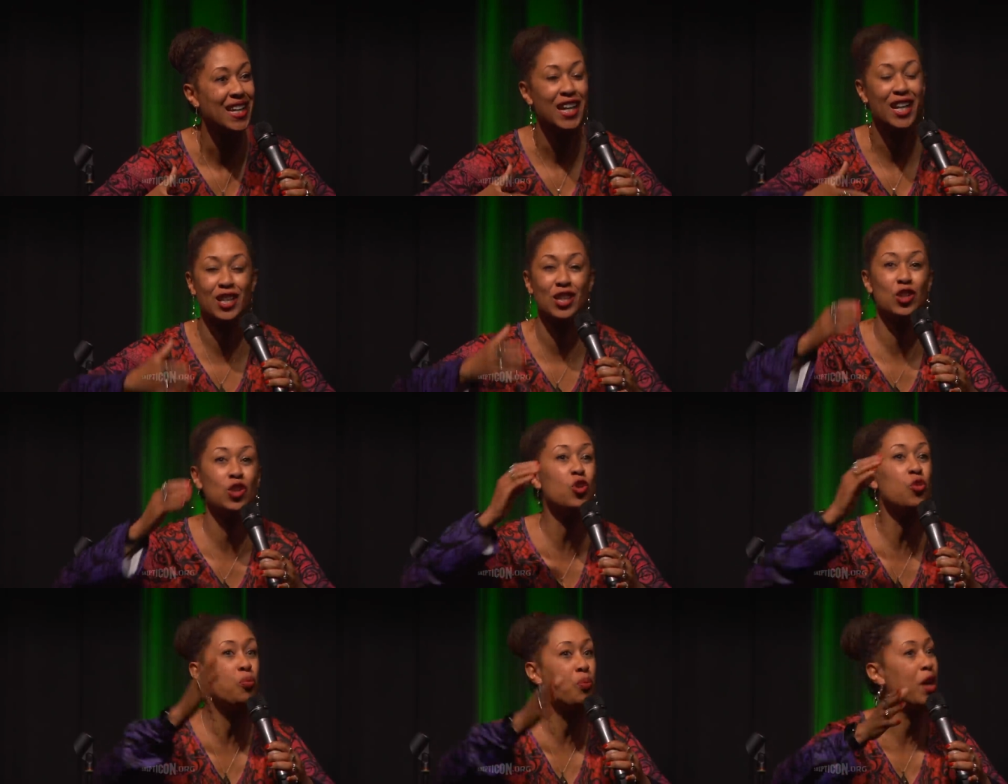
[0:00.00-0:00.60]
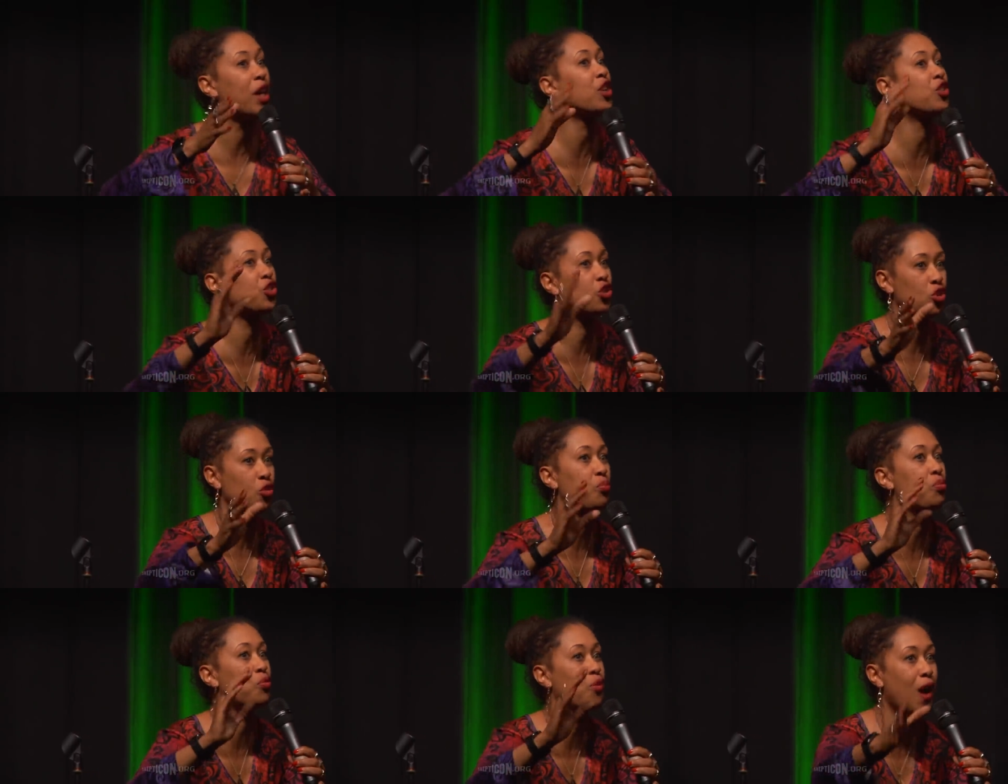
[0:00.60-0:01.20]
And you pitch
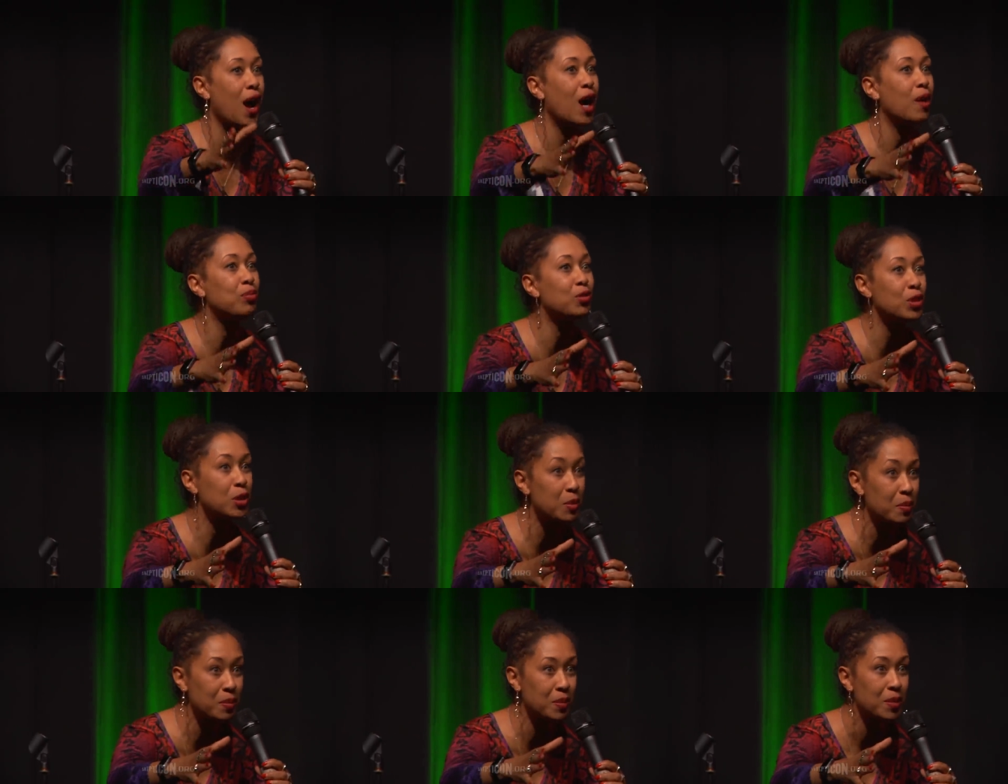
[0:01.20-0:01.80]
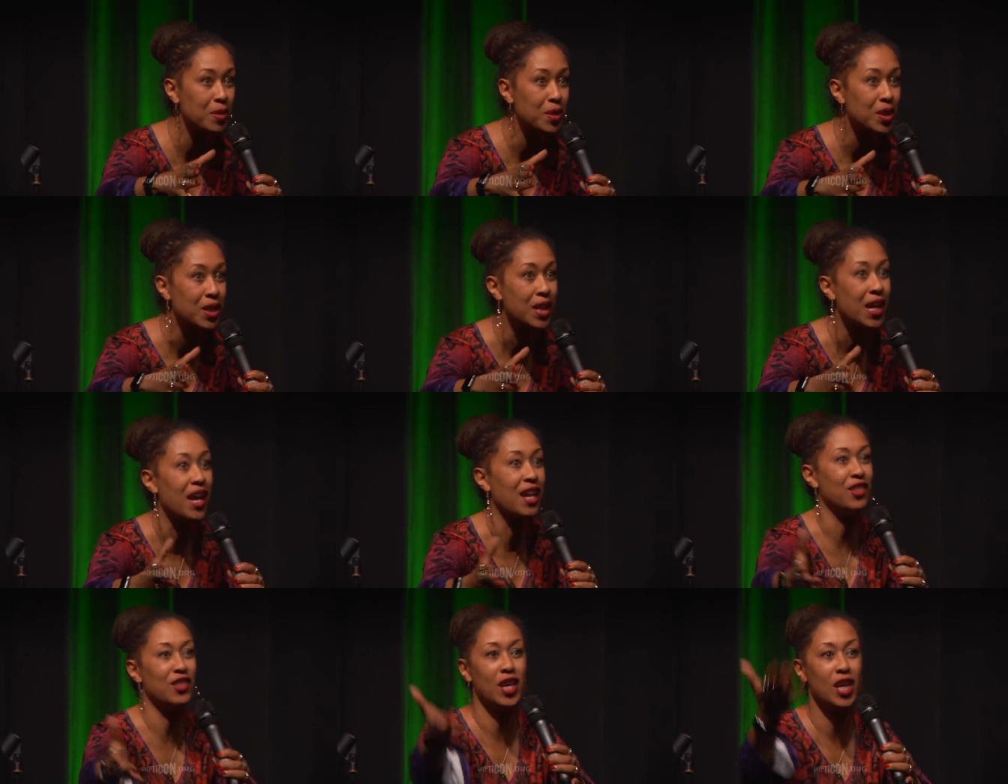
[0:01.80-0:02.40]
your problem
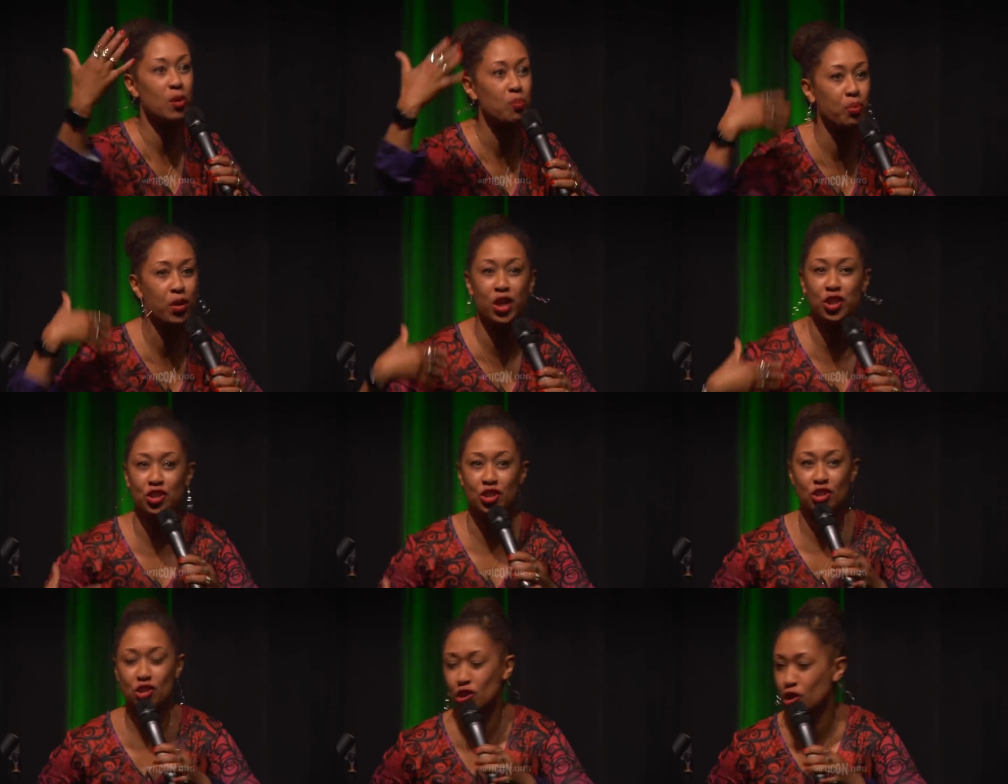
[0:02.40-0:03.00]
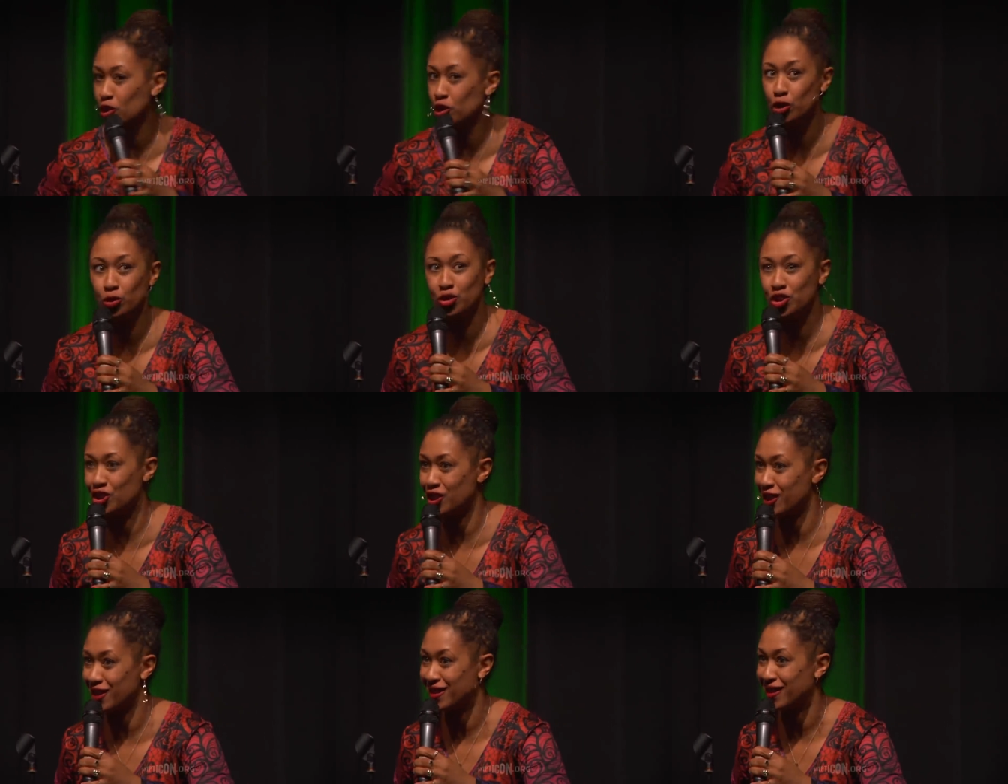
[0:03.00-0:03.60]
and they pitch a
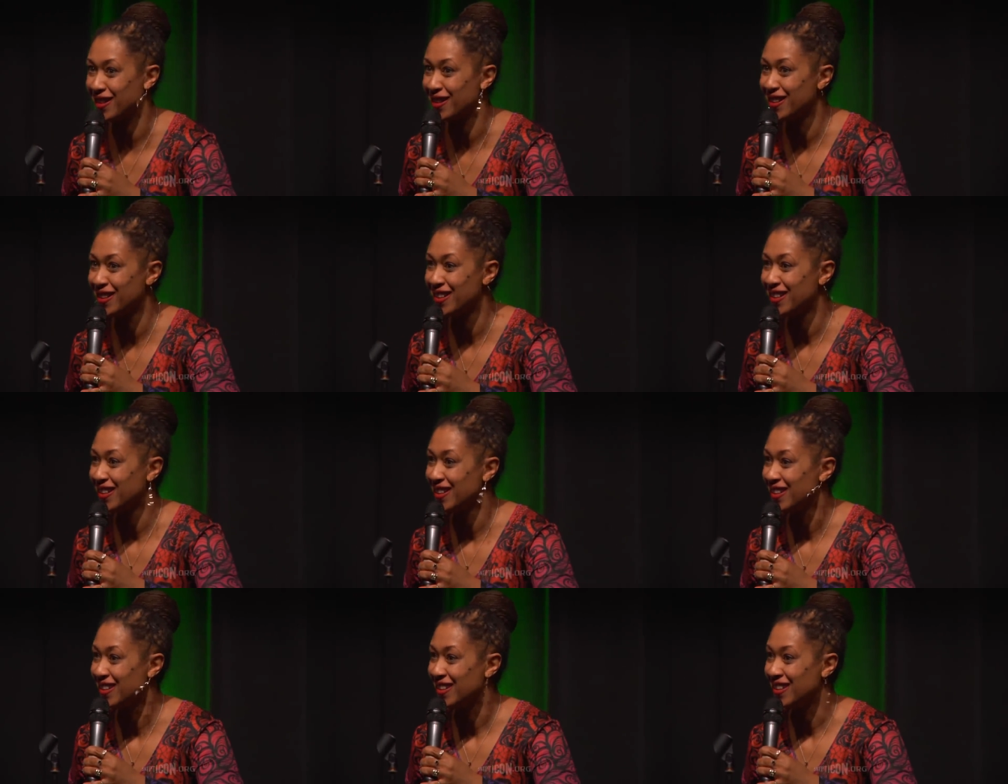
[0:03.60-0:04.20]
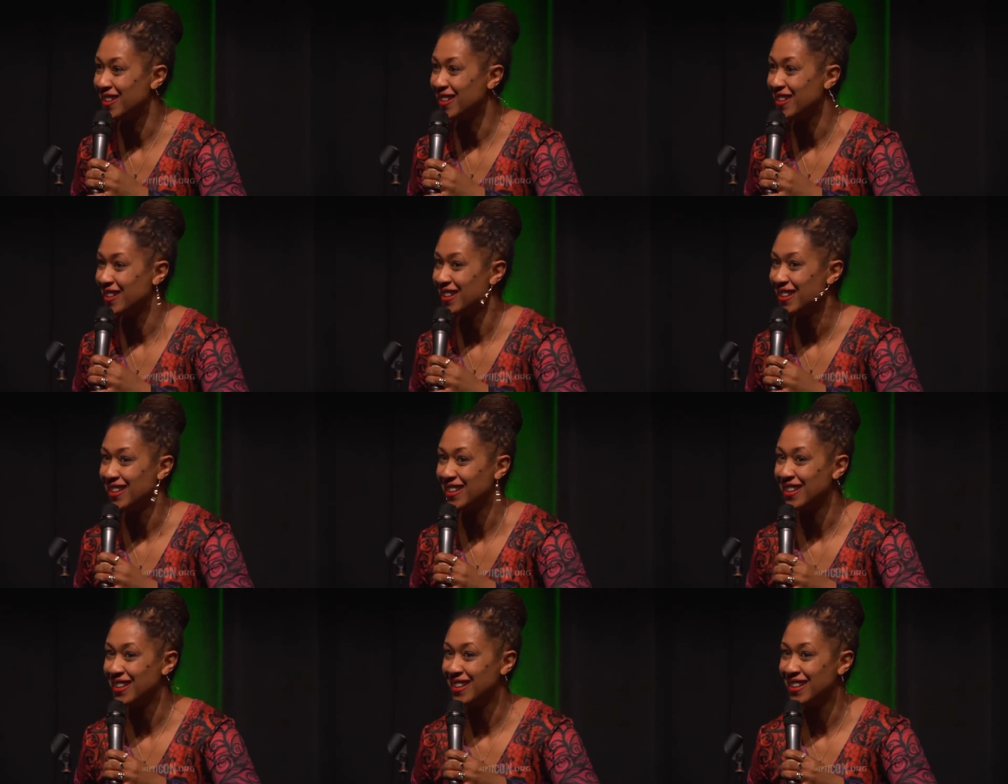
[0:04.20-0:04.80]
solution.
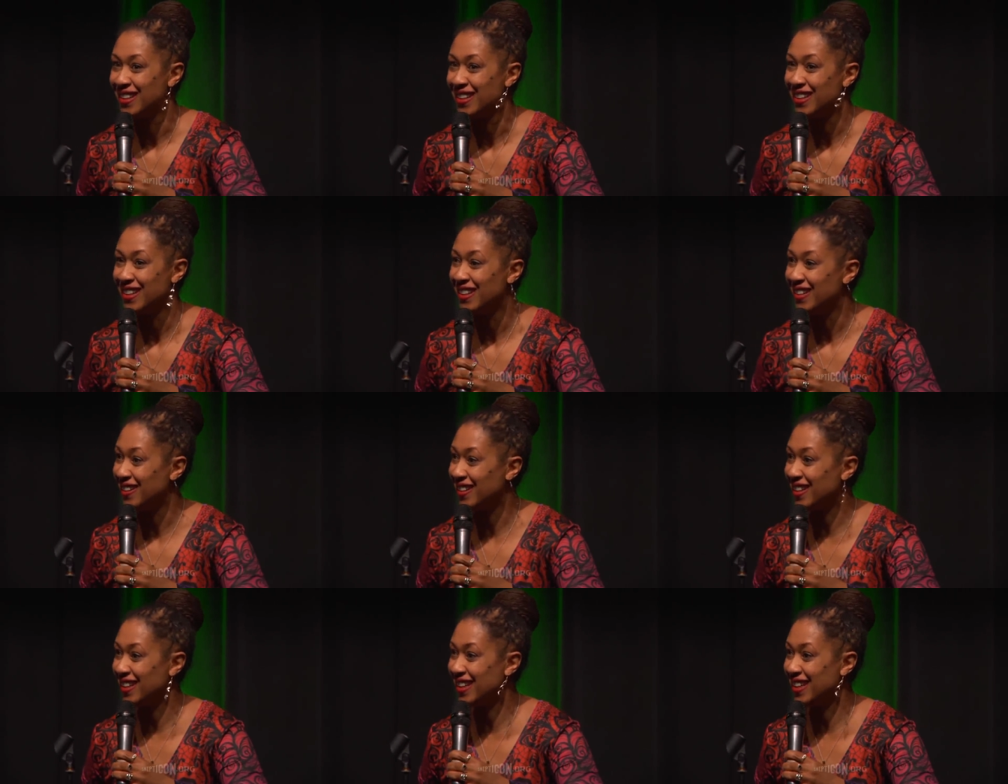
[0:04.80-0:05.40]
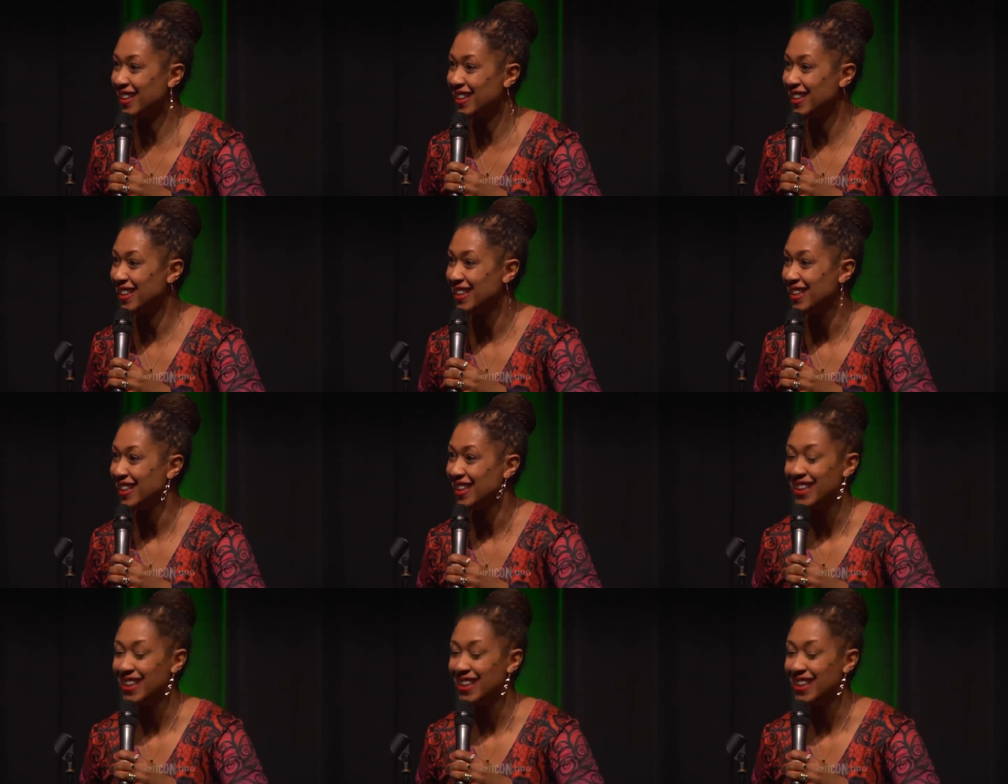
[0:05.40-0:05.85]
Right?